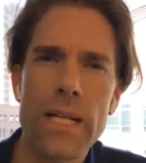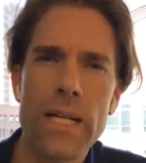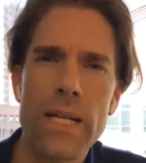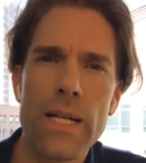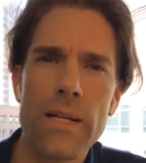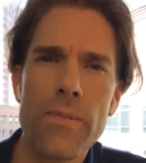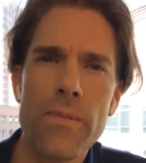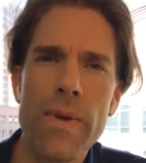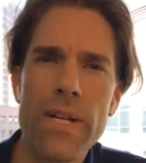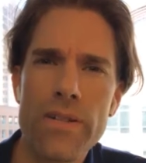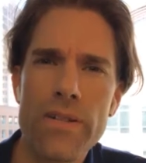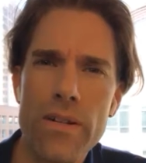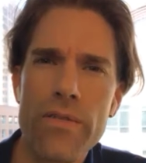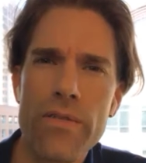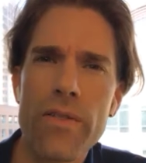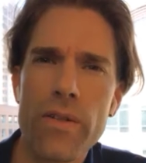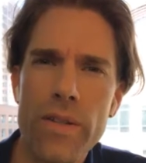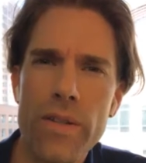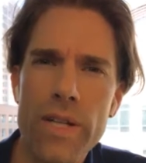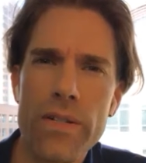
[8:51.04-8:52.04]
You mentioned a
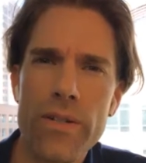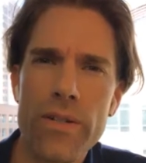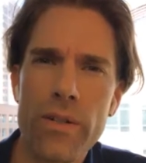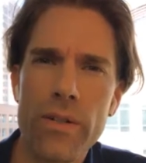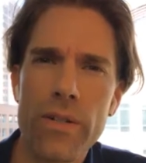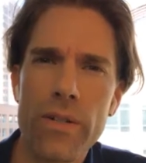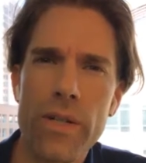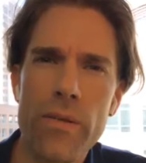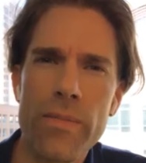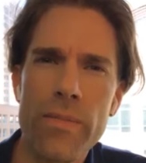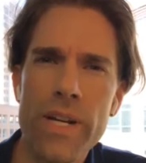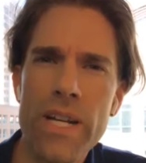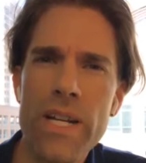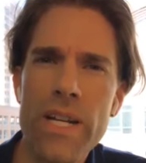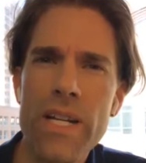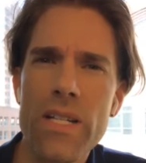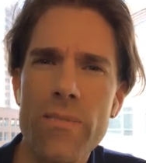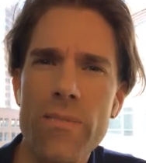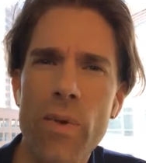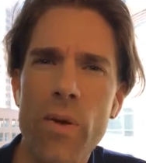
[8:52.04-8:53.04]
few things earlier, but
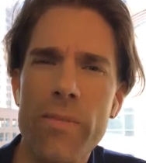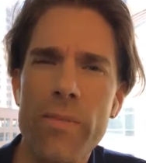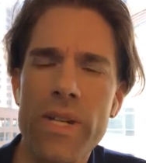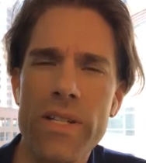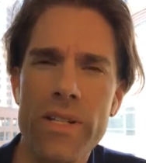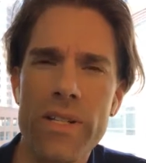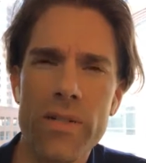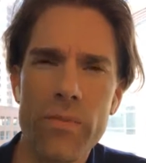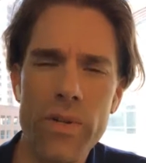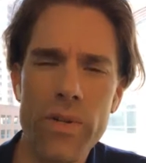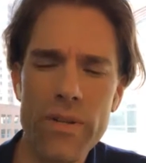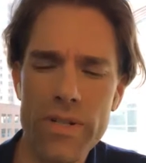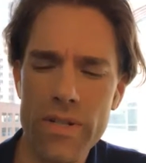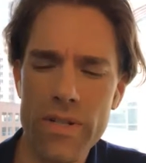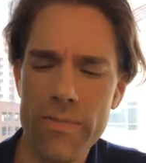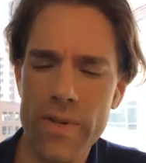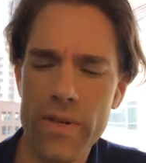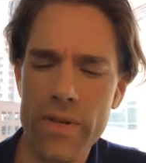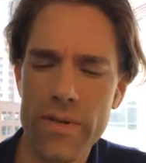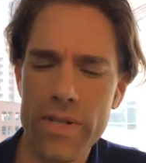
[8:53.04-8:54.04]
any small business, what are
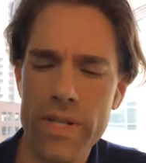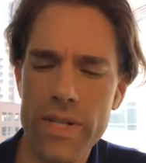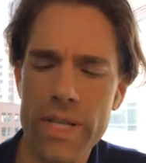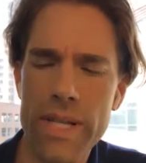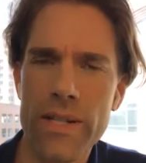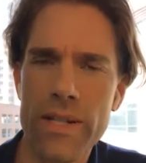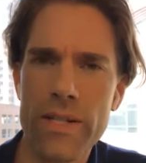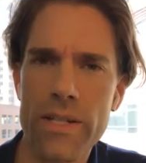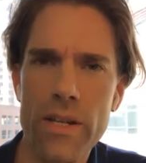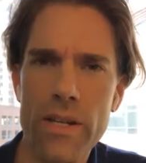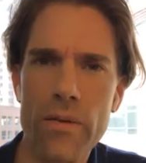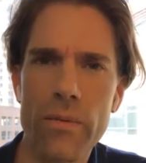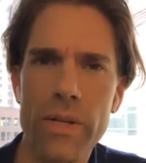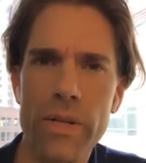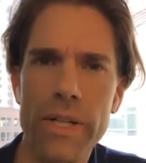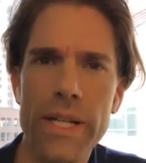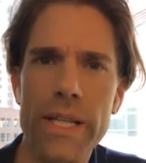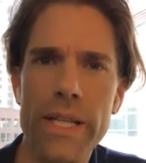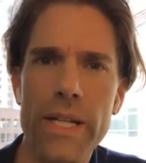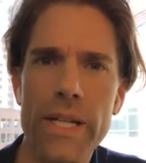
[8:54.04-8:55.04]
some of those things that you
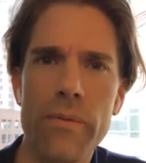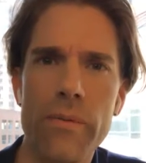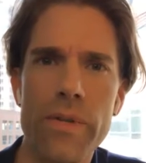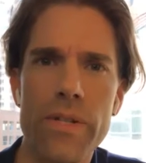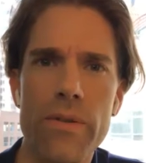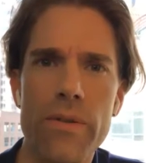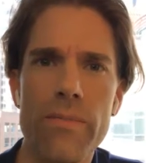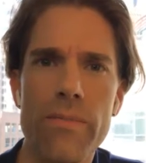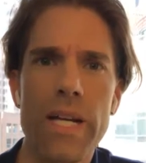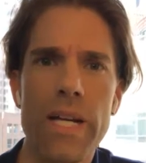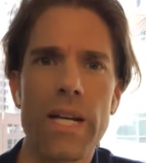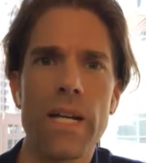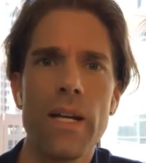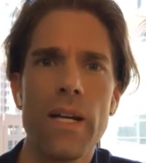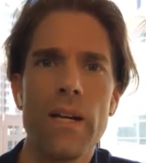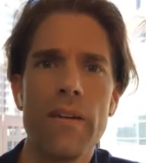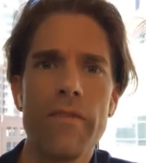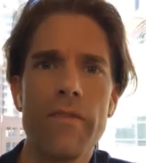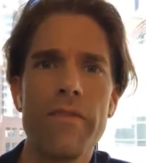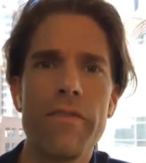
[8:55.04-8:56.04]
really think we should be
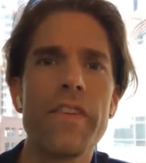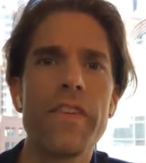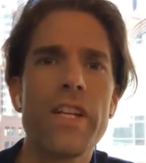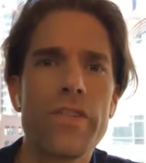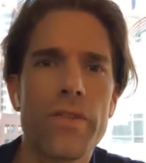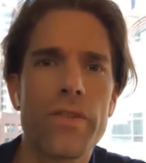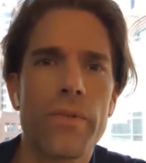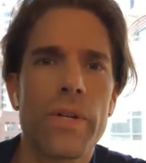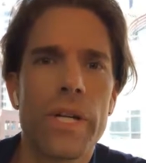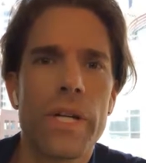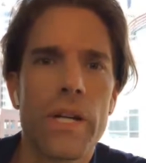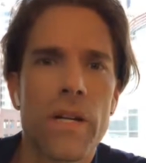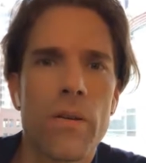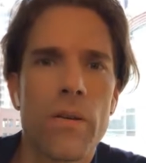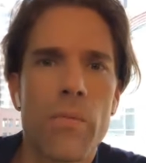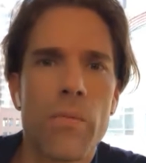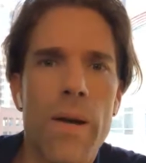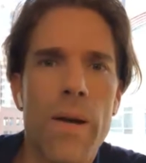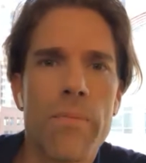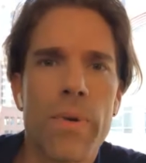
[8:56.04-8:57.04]
featuring in a
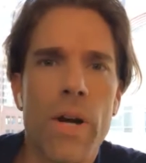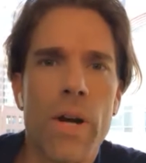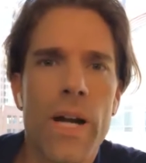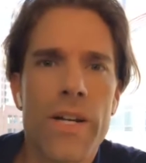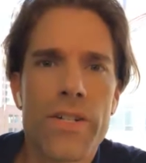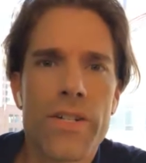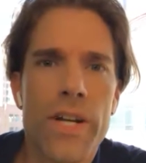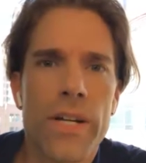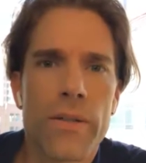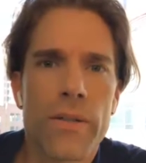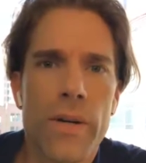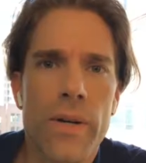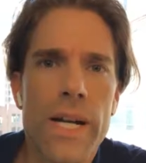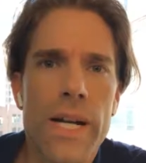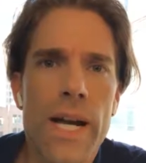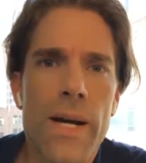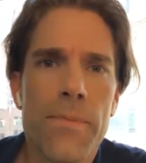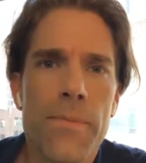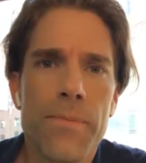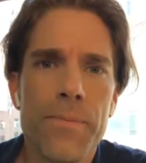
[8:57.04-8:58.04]
web project right now?